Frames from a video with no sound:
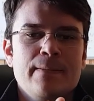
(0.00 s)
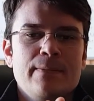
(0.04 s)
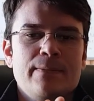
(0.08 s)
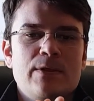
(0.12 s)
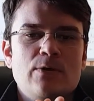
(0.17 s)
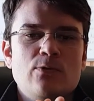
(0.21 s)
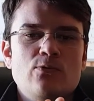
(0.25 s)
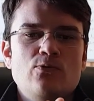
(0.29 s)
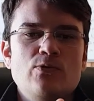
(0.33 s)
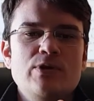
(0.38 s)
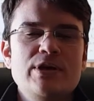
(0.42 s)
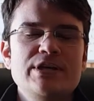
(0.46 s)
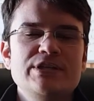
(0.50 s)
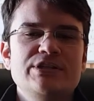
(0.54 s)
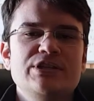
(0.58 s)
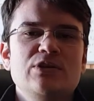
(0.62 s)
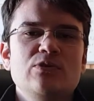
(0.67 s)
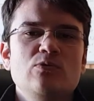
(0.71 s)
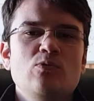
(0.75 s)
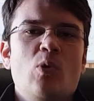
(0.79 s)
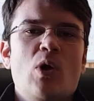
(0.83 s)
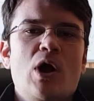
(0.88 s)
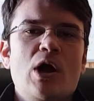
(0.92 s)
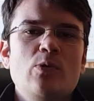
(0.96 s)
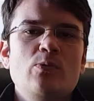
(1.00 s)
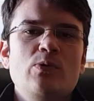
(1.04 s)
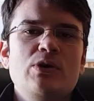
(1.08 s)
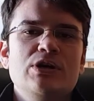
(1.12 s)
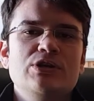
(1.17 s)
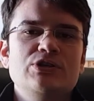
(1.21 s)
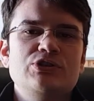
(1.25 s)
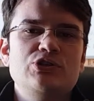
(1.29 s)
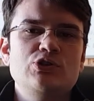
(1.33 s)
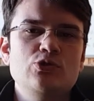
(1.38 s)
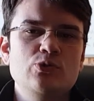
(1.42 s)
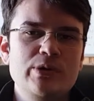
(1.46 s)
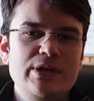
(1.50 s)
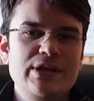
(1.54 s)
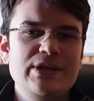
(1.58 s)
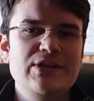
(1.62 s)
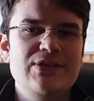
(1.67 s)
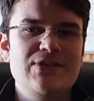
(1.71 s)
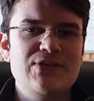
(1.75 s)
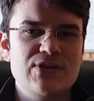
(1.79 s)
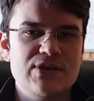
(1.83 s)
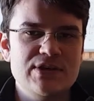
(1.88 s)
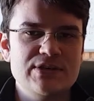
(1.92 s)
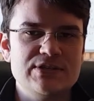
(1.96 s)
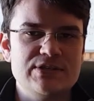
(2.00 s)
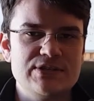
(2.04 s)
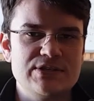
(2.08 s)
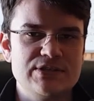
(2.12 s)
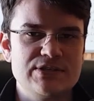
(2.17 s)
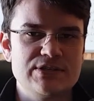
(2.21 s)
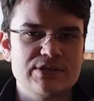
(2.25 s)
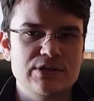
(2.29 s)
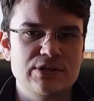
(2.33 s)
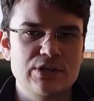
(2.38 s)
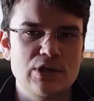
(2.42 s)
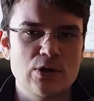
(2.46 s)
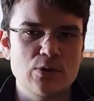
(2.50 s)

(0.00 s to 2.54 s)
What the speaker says: the reason why we are doing this,